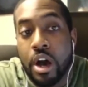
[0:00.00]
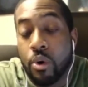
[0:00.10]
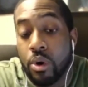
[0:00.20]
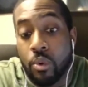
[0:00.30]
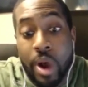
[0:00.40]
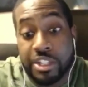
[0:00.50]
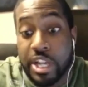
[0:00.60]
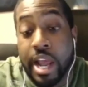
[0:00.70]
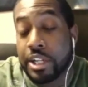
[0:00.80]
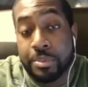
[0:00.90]
a watch
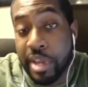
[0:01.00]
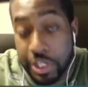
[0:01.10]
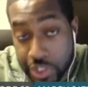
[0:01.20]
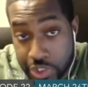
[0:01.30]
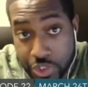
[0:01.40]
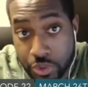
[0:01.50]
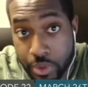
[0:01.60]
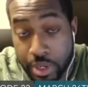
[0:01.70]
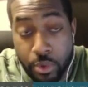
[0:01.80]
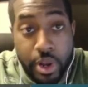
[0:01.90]
that I actually paid attention
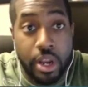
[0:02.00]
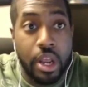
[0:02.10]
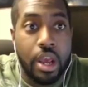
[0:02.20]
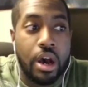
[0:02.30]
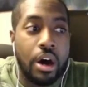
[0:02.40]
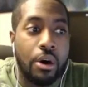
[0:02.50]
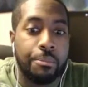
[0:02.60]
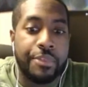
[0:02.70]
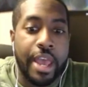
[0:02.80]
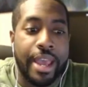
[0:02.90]
to anyway,
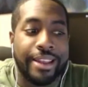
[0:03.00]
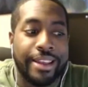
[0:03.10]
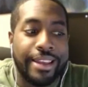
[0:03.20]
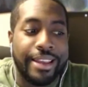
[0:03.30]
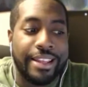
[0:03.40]
that